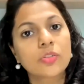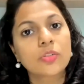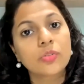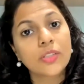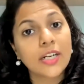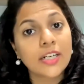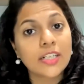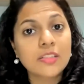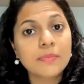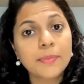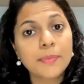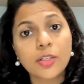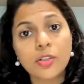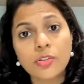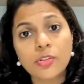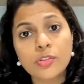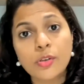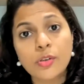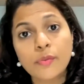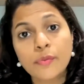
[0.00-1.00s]
So that is
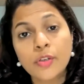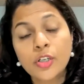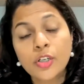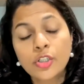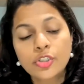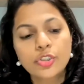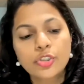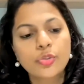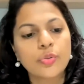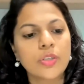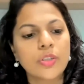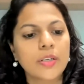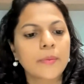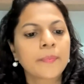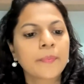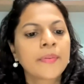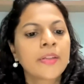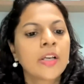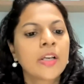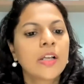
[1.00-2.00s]
because of sugar.
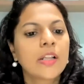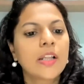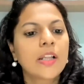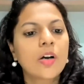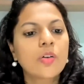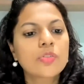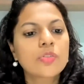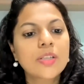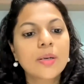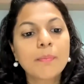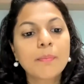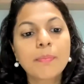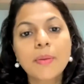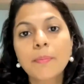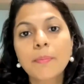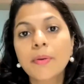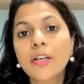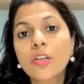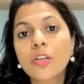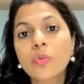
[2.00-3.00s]
Now, some
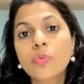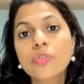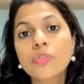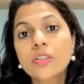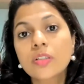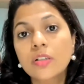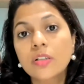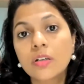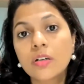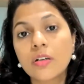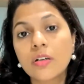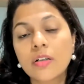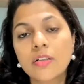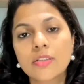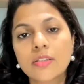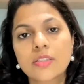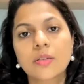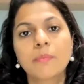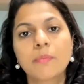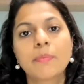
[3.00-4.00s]
people use
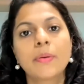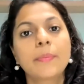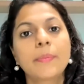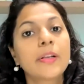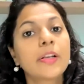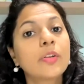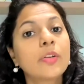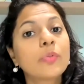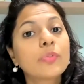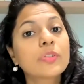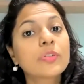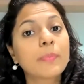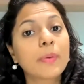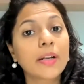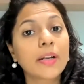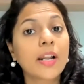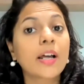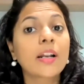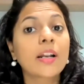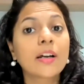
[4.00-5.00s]
curd, some people use
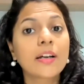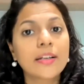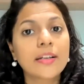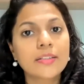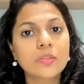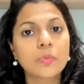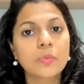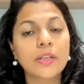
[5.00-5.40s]
banana as